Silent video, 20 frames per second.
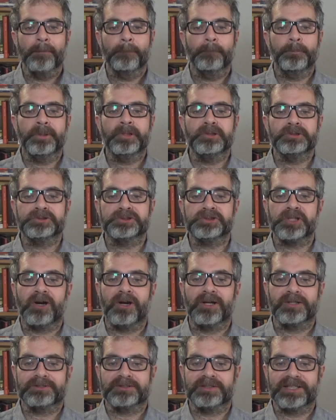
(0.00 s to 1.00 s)
Put
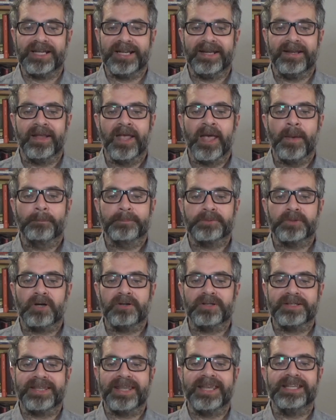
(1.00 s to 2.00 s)
shortly,
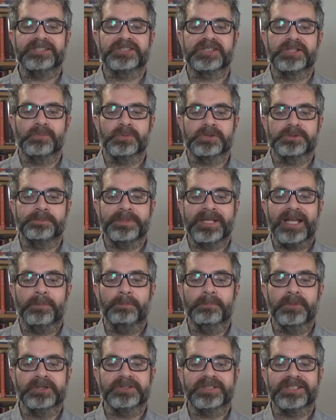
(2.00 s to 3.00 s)
prorogation was
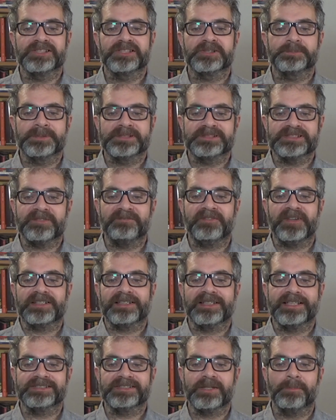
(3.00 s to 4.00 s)
being mooted
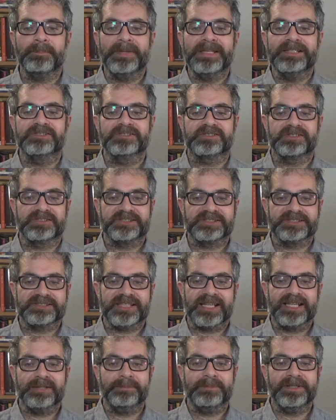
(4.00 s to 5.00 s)
specifically as a means to
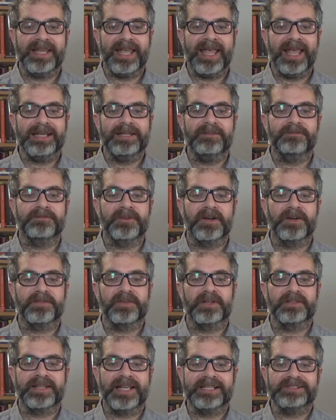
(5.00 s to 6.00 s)
stymie any
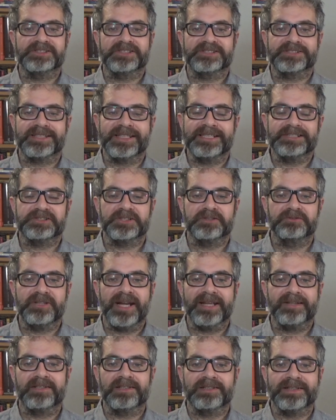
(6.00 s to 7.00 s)
further legislation
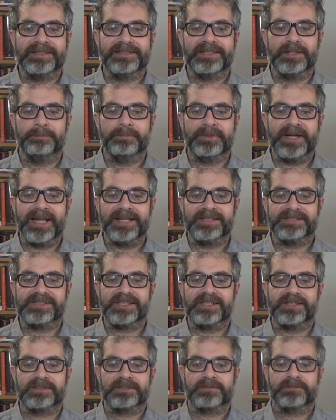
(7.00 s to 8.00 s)
regulating
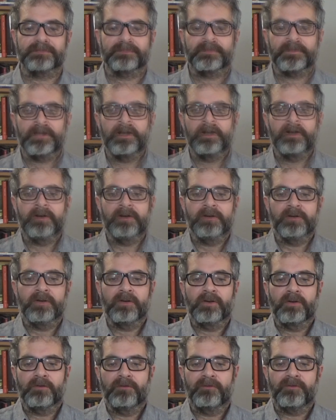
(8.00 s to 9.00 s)
Brexit.
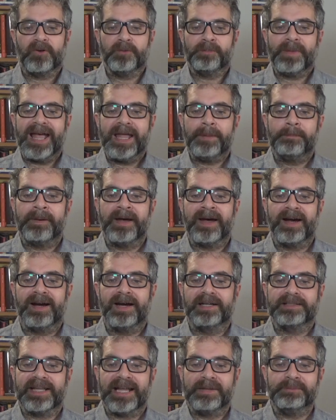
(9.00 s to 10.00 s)
For my
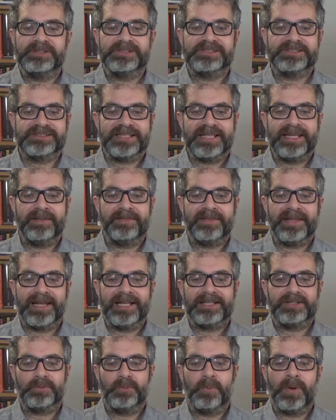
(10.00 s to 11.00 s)
part, I would say
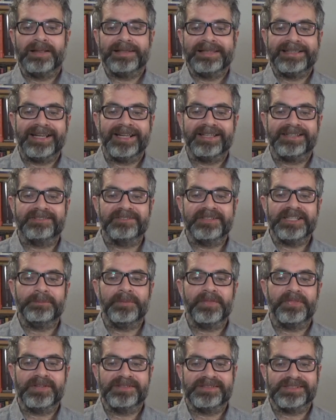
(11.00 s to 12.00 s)
that while I agree
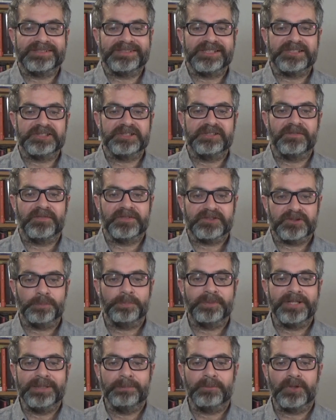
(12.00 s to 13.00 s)
with the decision of the
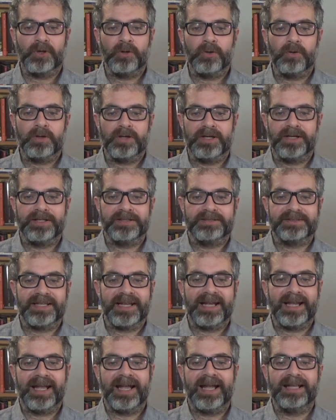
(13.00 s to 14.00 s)
Supreme Court,
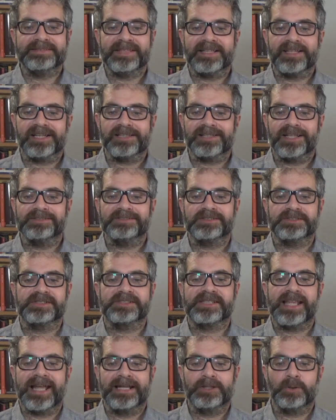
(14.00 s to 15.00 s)
And I can
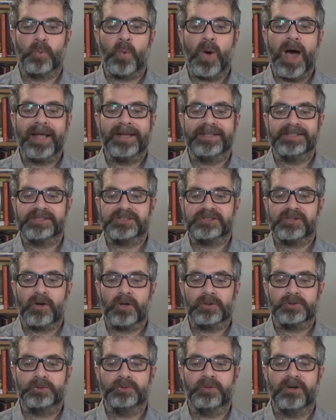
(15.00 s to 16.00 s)
understand why it
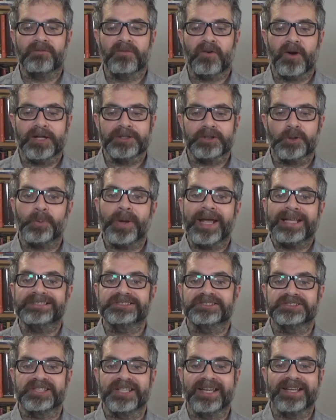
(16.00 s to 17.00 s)
sought to avoid
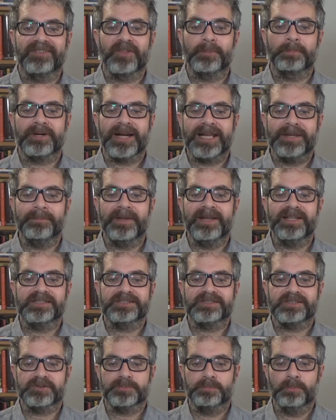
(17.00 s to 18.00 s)
questioning the Prime
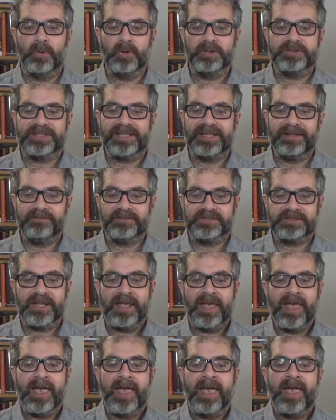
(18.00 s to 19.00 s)
Minister's motives.
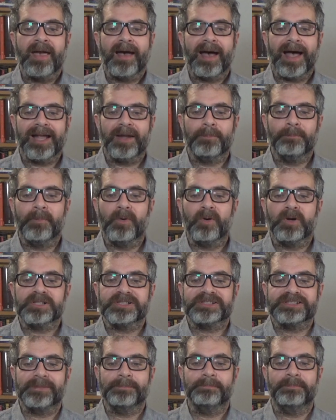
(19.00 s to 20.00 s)
I am more
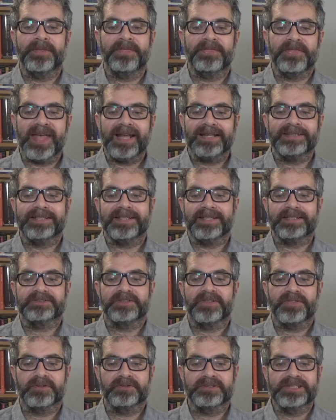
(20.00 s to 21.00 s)
sympathetic
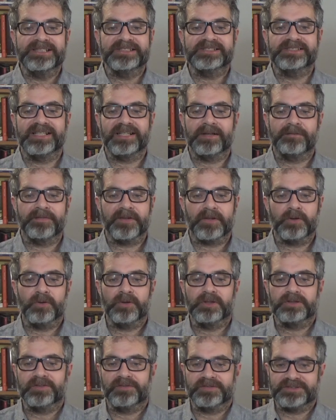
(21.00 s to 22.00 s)
to the reasoning of the
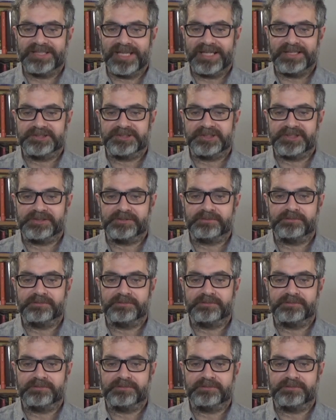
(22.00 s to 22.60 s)
Court of Session.